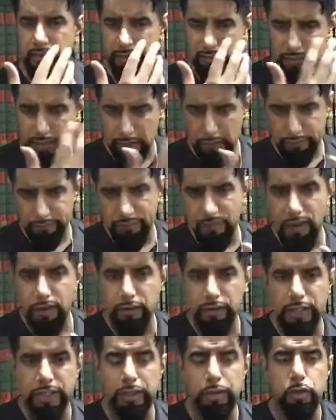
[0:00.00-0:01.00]
You know,
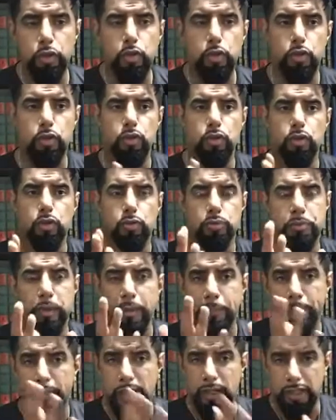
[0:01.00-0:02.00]
very uh,
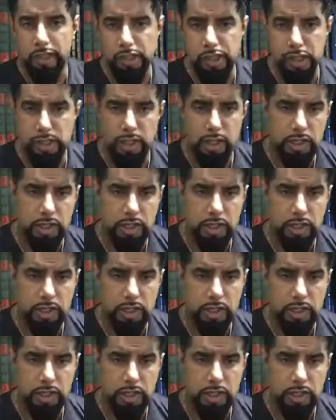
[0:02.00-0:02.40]
people like Sheikh